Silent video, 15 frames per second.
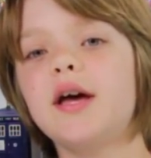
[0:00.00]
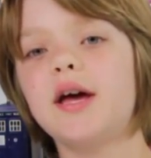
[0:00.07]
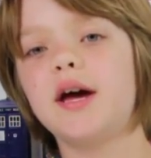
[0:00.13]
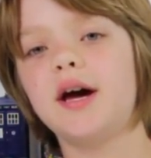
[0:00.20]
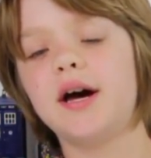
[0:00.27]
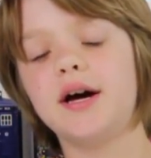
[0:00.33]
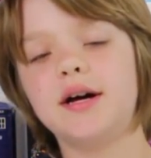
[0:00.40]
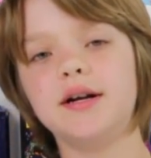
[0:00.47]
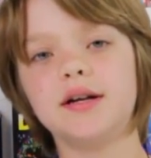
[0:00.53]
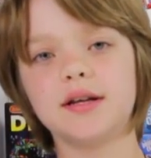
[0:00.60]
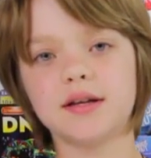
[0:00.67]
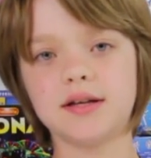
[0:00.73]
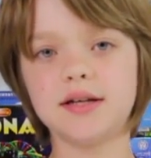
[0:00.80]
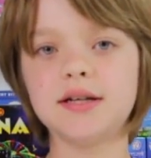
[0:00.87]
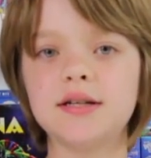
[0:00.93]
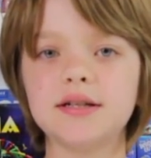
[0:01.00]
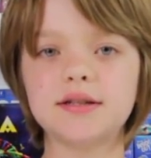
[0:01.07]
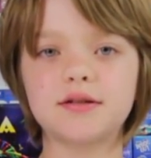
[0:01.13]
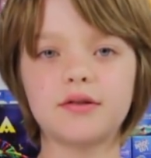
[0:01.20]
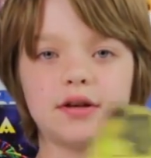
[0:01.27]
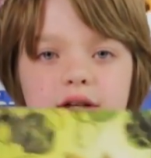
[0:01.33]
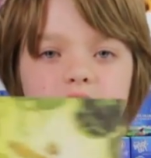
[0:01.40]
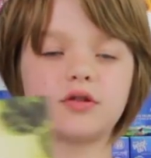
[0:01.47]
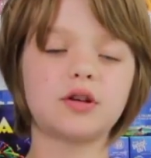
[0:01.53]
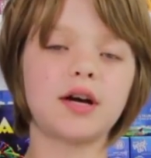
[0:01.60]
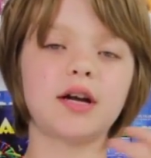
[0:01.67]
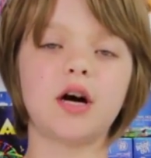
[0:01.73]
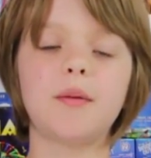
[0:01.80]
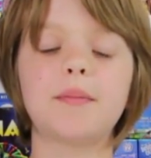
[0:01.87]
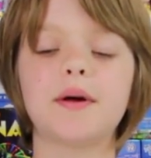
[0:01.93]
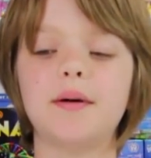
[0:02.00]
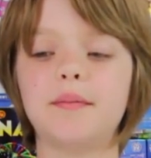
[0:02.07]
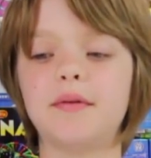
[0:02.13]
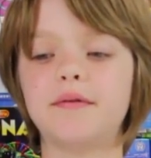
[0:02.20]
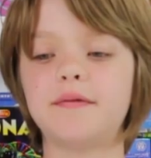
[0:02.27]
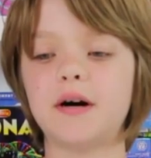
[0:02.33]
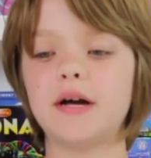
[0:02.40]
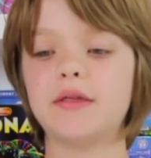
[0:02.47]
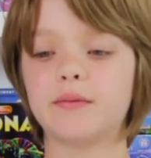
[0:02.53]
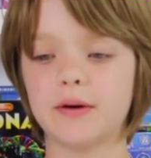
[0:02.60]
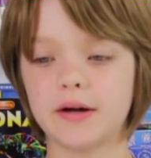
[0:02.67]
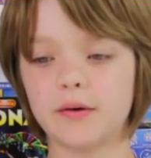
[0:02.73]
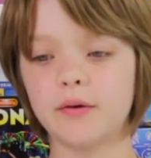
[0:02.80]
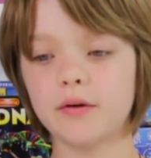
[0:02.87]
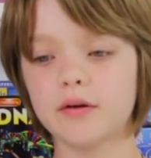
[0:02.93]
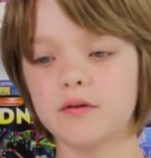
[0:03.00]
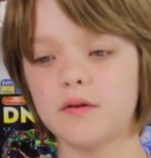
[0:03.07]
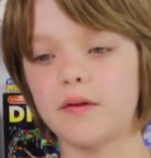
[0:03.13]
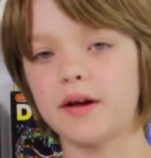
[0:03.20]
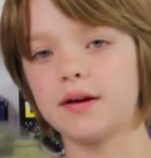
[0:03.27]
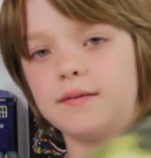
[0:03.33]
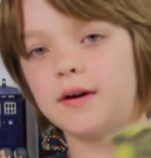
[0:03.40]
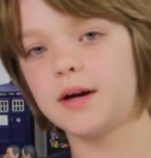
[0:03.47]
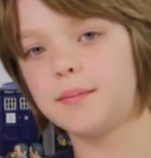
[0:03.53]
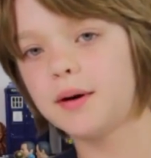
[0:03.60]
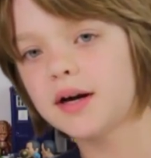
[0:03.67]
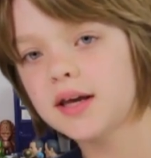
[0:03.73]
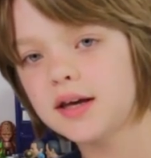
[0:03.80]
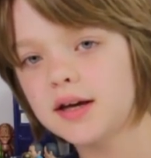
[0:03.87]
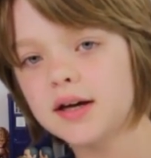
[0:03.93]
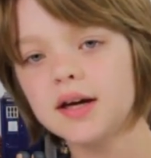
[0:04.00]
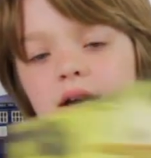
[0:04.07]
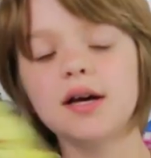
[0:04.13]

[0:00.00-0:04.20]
and he is going to try and help them find the Red Hulk so they can find Bucky.